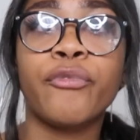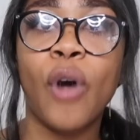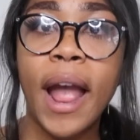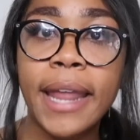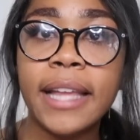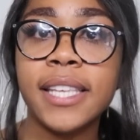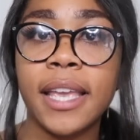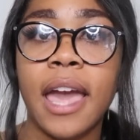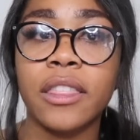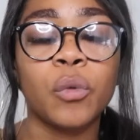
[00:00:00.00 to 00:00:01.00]
Friday
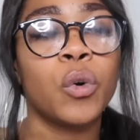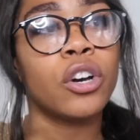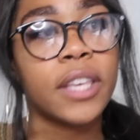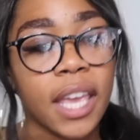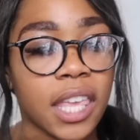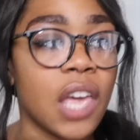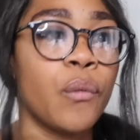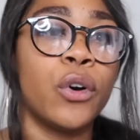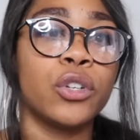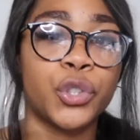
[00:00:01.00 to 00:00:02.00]
together, we'll kick
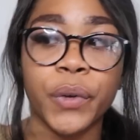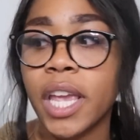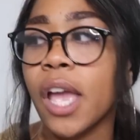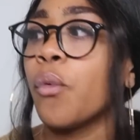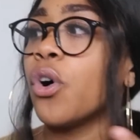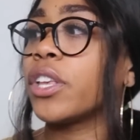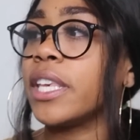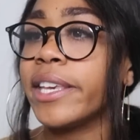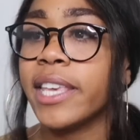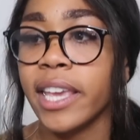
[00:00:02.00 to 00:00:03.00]
it, we'll drink, we'll
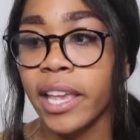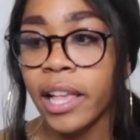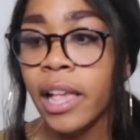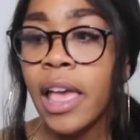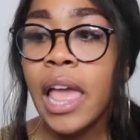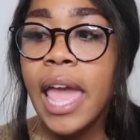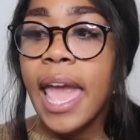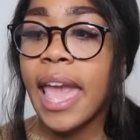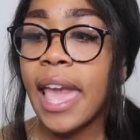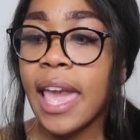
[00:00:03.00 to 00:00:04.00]
kiki.
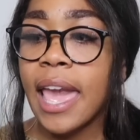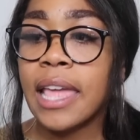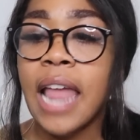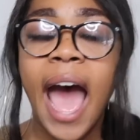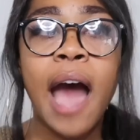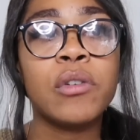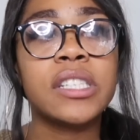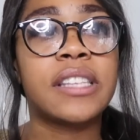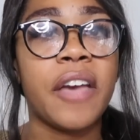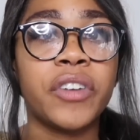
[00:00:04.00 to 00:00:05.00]
And I
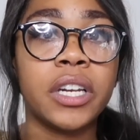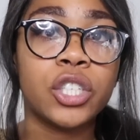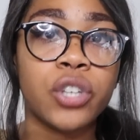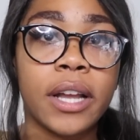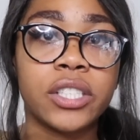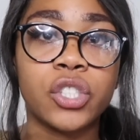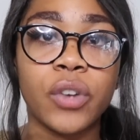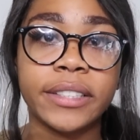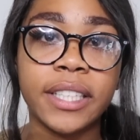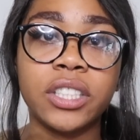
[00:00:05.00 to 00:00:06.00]
was definitely trying to
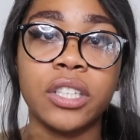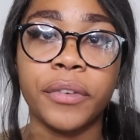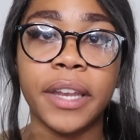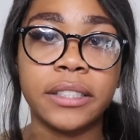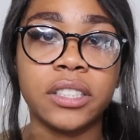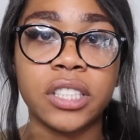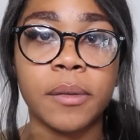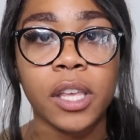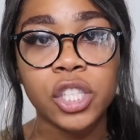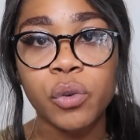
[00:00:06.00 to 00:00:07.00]
transition the
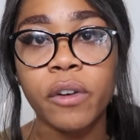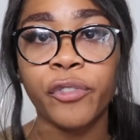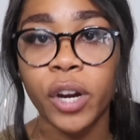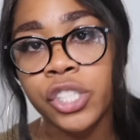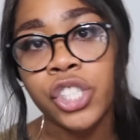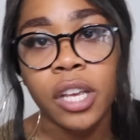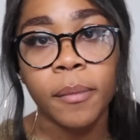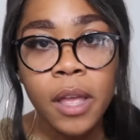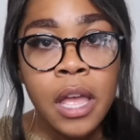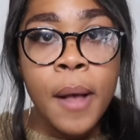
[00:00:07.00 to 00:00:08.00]
relationship into a
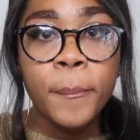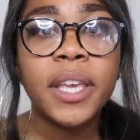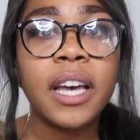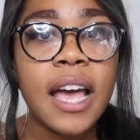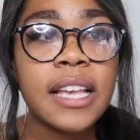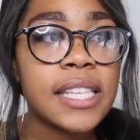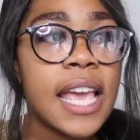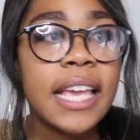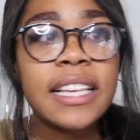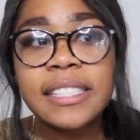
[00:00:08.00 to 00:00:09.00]
friendship, because
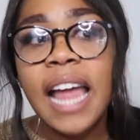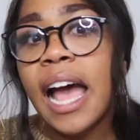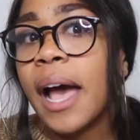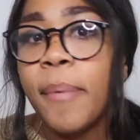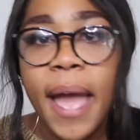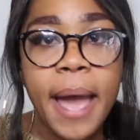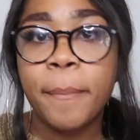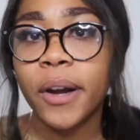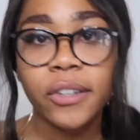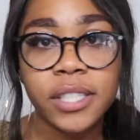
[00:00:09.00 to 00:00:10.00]
he's not a
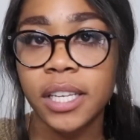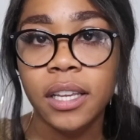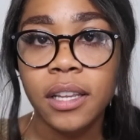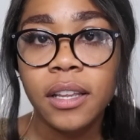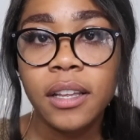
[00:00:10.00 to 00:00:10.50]
bad person.